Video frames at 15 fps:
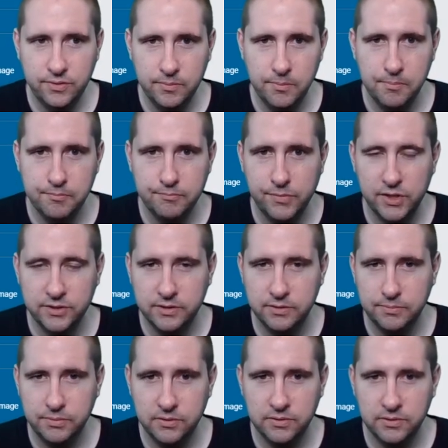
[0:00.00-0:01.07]

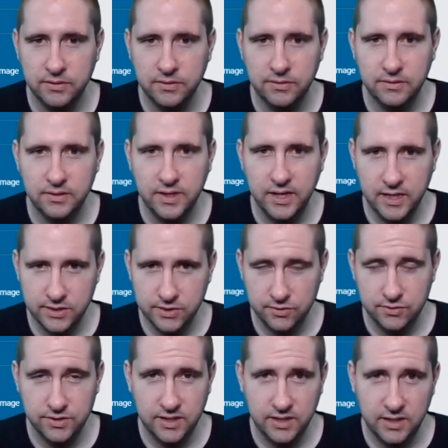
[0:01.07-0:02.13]
multiple
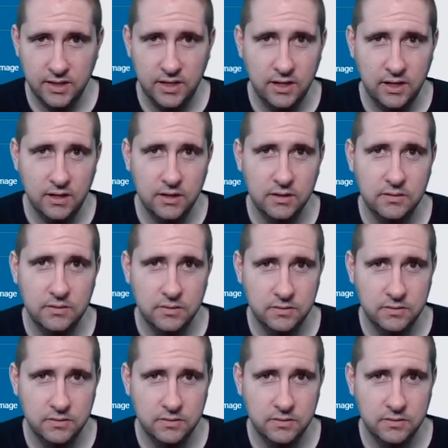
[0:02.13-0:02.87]
answers in here